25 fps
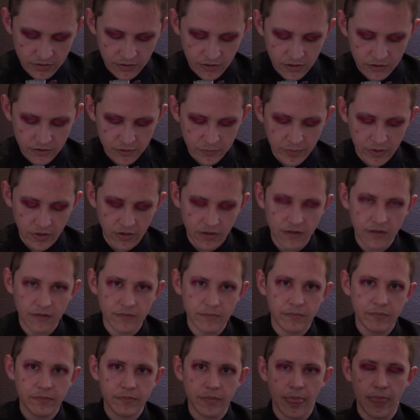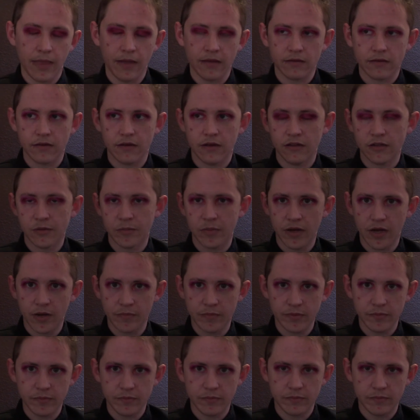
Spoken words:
ColourPop